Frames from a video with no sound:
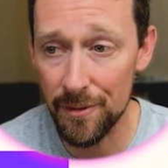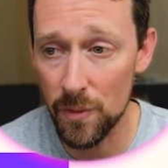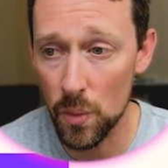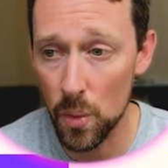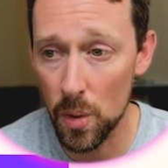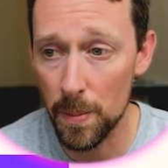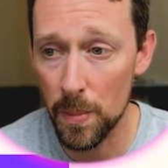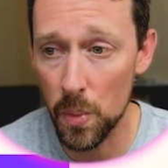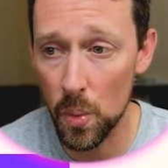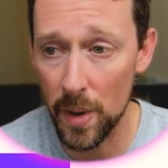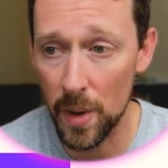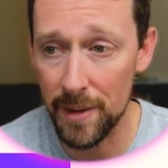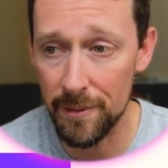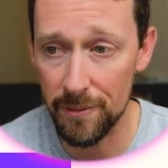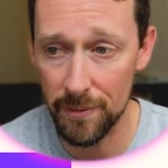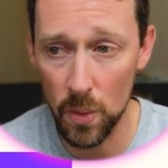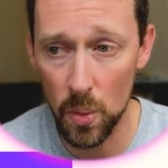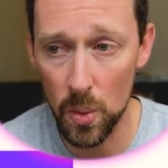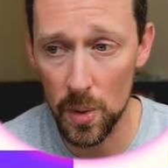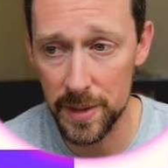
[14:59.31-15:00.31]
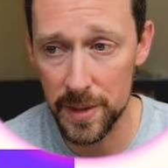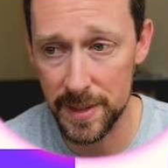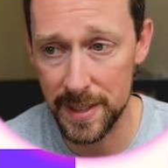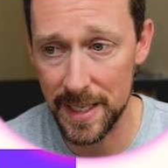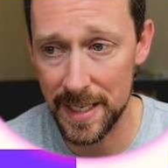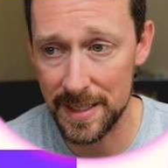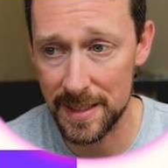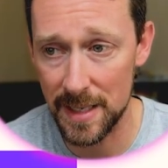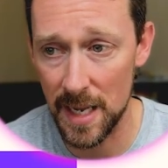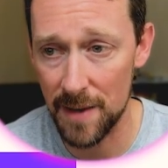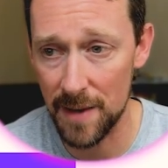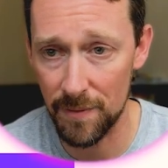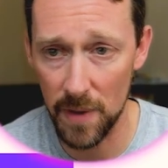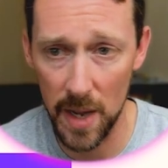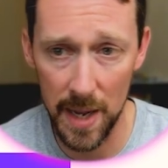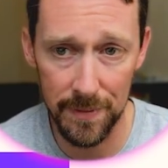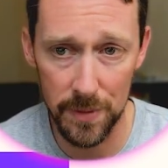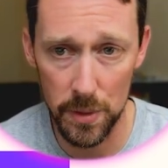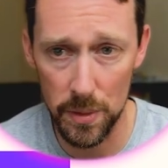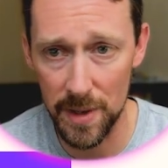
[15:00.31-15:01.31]

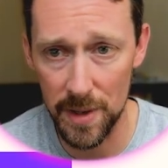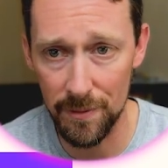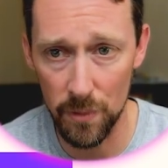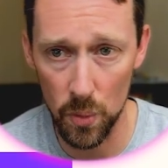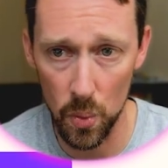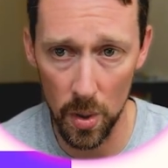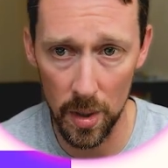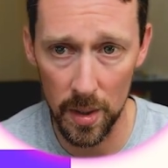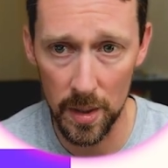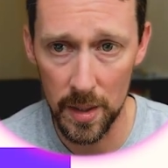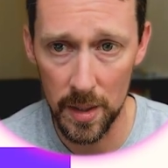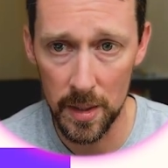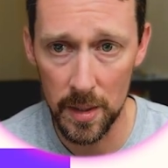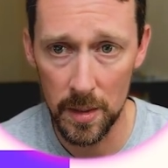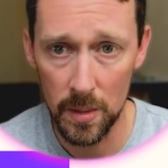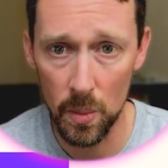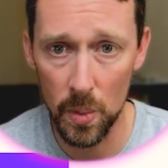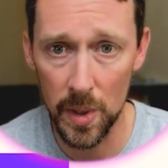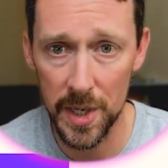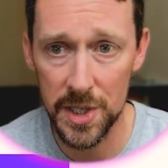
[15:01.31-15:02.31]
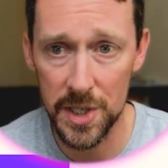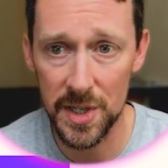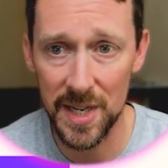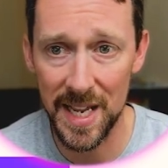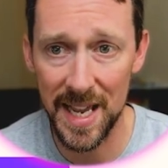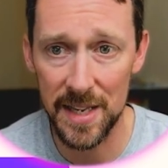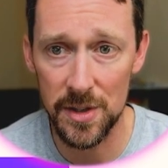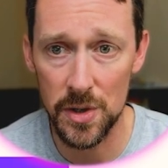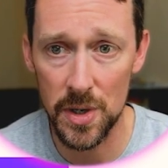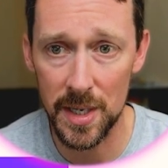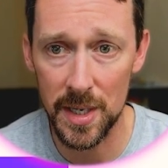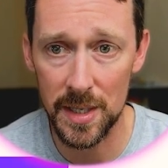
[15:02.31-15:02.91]
4.469534, which, as you